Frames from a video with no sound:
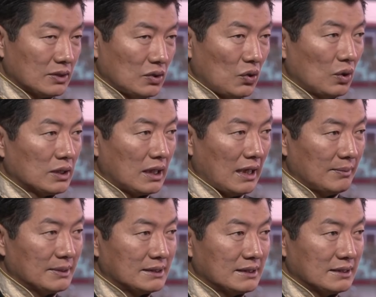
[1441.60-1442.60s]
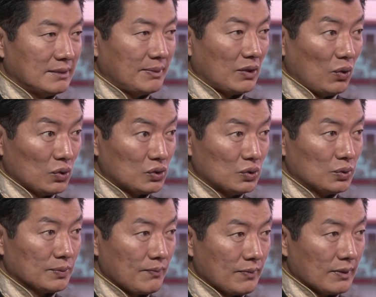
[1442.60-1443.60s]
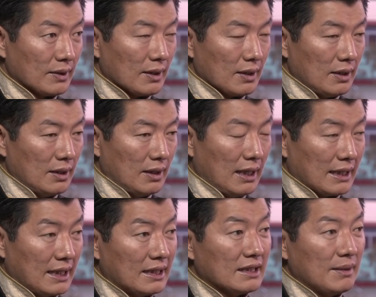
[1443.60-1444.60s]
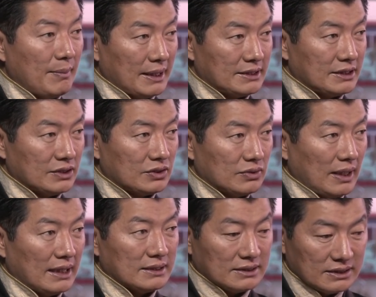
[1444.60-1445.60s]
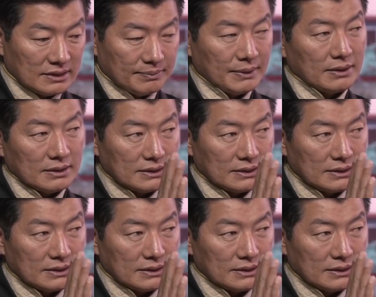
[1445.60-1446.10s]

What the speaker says: all the lamas in Tibet also are getting the message. So hence this bill